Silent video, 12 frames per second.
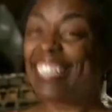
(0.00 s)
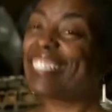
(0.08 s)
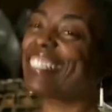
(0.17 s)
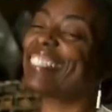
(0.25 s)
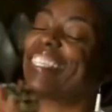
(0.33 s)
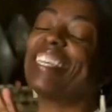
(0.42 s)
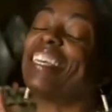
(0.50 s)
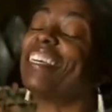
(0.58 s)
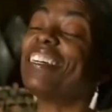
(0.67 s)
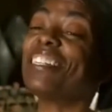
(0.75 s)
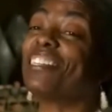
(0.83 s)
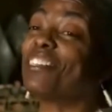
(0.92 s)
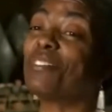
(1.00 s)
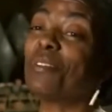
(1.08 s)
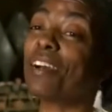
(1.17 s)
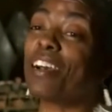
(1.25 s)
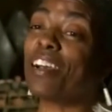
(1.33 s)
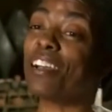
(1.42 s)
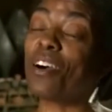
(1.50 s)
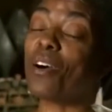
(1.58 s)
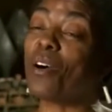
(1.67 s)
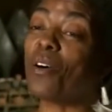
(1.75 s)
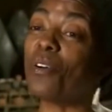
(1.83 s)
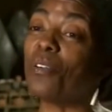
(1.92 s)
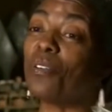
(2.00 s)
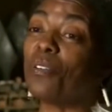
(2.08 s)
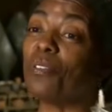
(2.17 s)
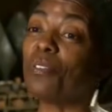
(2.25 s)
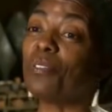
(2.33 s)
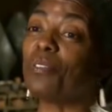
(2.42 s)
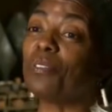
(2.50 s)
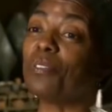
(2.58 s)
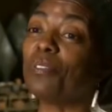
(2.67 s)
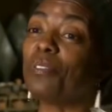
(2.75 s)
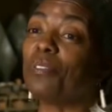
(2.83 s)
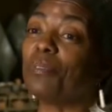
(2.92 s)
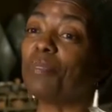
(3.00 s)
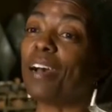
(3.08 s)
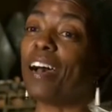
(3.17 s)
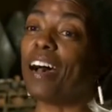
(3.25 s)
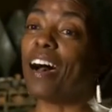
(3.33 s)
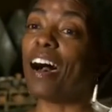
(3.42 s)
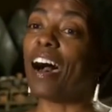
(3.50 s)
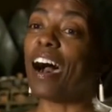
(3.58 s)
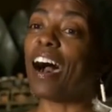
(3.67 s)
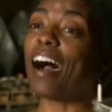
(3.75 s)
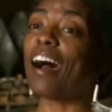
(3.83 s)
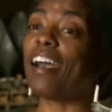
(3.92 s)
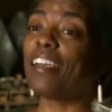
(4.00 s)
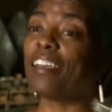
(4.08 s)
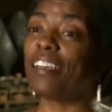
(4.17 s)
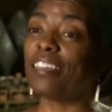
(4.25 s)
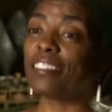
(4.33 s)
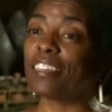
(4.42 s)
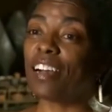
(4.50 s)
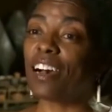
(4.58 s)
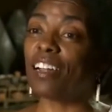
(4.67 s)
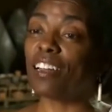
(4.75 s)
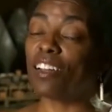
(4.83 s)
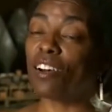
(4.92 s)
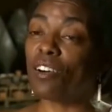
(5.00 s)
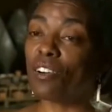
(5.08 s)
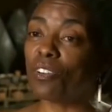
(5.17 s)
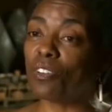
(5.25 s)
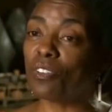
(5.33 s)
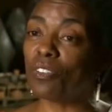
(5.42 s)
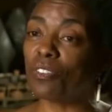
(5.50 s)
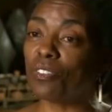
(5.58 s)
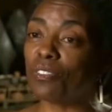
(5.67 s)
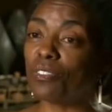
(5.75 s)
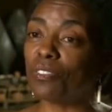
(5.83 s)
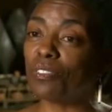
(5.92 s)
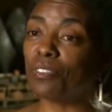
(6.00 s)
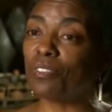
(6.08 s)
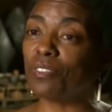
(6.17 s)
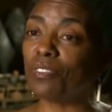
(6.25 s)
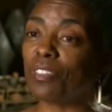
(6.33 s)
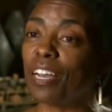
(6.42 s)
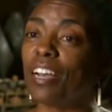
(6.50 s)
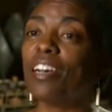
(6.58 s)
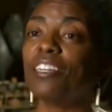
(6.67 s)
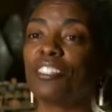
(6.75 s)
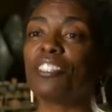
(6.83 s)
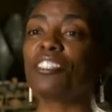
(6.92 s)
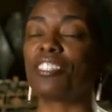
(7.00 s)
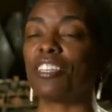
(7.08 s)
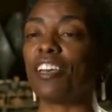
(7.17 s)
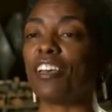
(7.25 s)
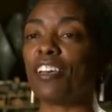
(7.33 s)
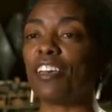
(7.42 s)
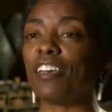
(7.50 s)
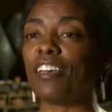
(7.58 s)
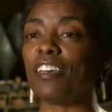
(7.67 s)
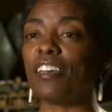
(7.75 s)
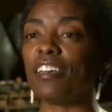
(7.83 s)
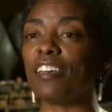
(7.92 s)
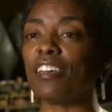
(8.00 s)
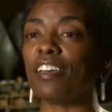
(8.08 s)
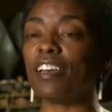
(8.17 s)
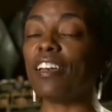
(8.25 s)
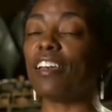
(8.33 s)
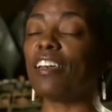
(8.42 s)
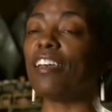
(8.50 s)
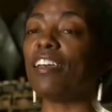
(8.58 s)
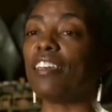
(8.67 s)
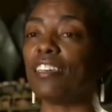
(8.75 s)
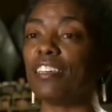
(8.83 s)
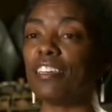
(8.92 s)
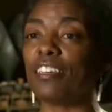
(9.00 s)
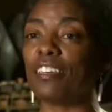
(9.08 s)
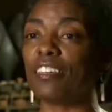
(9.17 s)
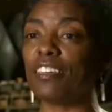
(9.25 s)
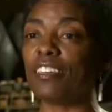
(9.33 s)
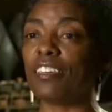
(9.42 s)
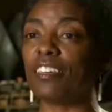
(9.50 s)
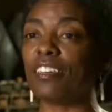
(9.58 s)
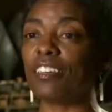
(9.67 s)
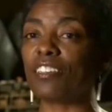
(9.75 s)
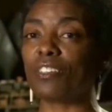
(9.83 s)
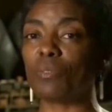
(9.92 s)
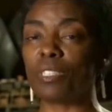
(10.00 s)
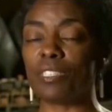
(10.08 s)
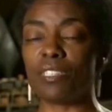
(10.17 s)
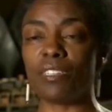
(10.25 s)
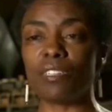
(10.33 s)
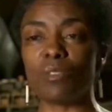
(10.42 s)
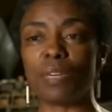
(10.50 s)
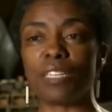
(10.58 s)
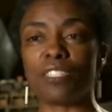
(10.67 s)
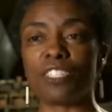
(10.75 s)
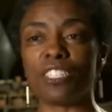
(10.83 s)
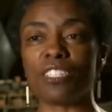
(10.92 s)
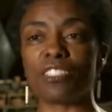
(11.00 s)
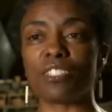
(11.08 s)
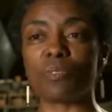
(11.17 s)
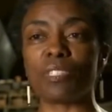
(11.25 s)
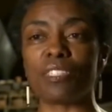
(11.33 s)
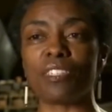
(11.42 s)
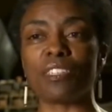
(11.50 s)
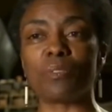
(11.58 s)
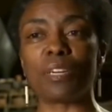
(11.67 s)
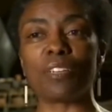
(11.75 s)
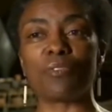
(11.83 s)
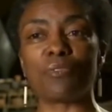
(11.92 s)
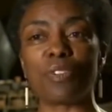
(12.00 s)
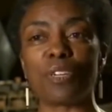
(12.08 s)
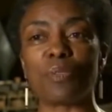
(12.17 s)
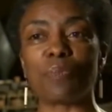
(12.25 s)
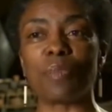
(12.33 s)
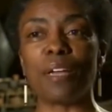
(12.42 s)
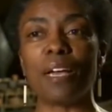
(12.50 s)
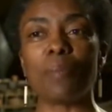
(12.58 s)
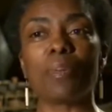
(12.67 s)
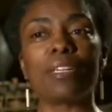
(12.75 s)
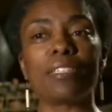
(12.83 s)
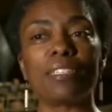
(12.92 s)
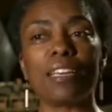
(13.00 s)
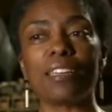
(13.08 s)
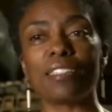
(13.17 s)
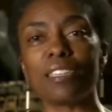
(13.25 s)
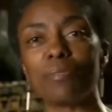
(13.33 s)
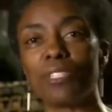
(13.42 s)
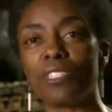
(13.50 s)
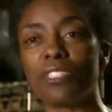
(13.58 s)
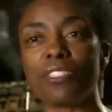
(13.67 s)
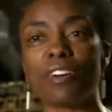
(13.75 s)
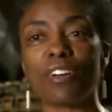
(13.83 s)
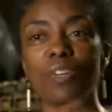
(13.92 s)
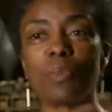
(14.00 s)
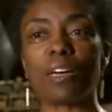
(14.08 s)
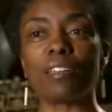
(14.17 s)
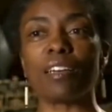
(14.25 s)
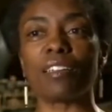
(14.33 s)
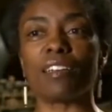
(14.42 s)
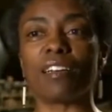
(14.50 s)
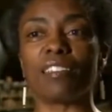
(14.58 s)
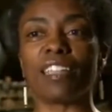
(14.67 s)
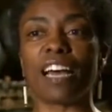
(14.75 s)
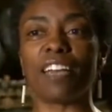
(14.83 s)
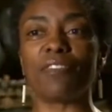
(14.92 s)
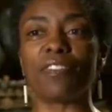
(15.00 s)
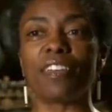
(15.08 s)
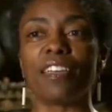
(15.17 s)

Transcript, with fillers: Still away home I ain't got long to stay here. So we steal away to Jesus. We steal away to freedom. But it sounds like we're just talking about a, a life